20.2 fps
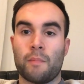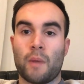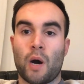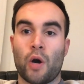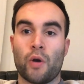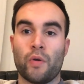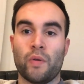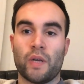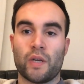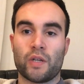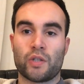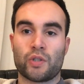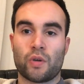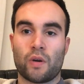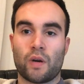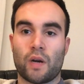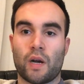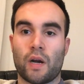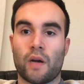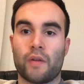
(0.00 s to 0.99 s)
owning
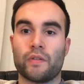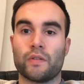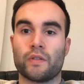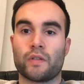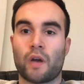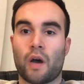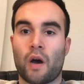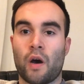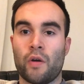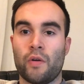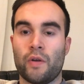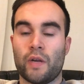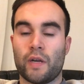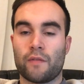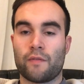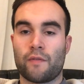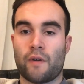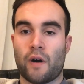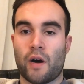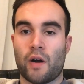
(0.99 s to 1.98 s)
shotguns, owning
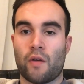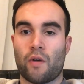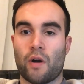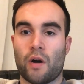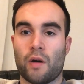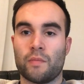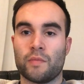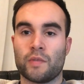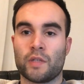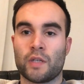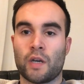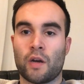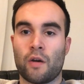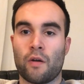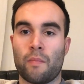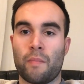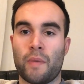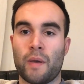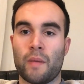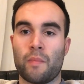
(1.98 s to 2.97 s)
firearms, and go
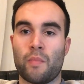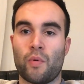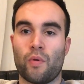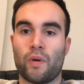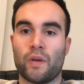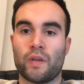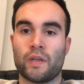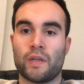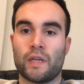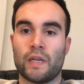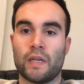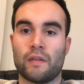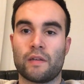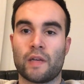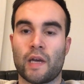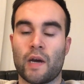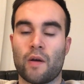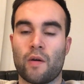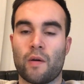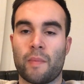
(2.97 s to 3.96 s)
a bit more into
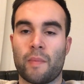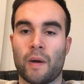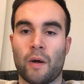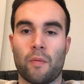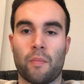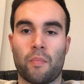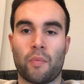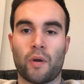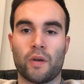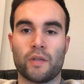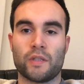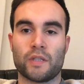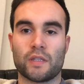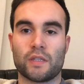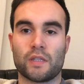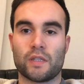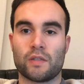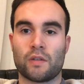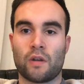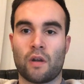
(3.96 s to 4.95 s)
detail about
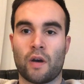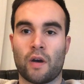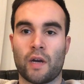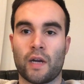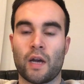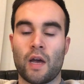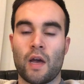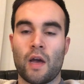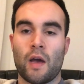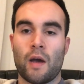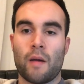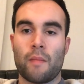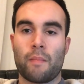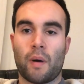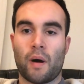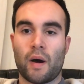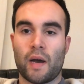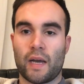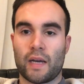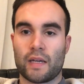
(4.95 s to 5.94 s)
processes like
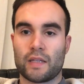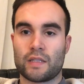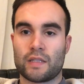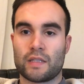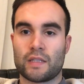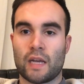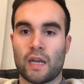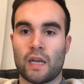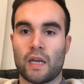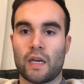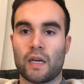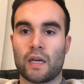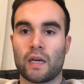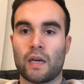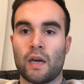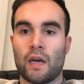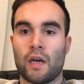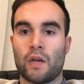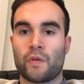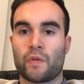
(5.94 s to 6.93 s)
buying and selling,
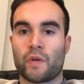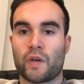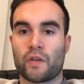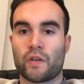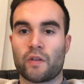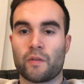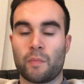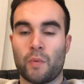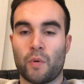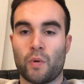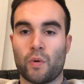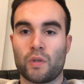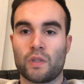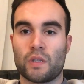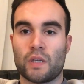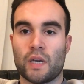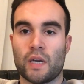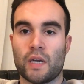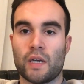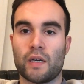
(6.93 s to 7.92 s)

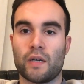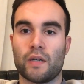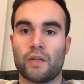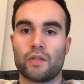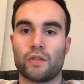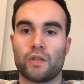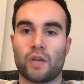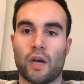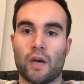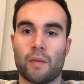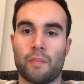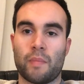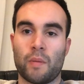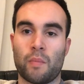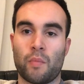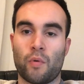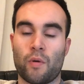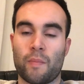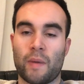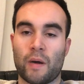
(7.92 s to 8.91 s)
transporting, a bit
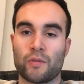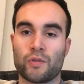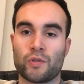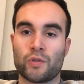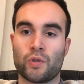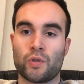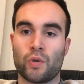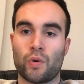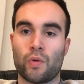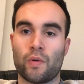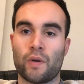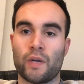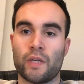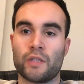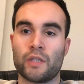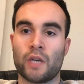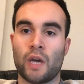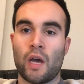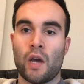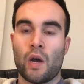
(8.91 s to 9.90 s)
more about
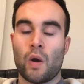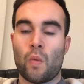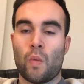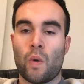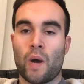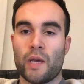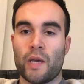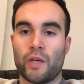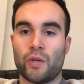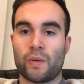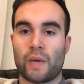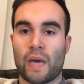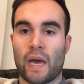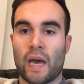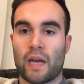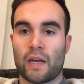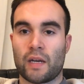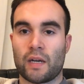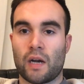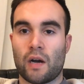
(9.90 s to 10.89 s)
storage, where you
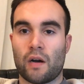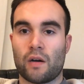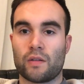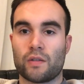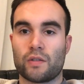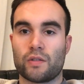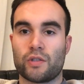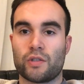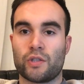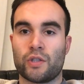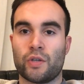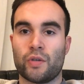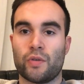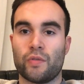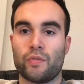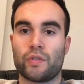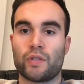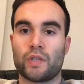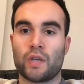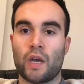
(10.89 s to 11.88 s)
can and can't
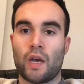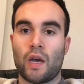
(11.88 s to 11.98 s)
shoot,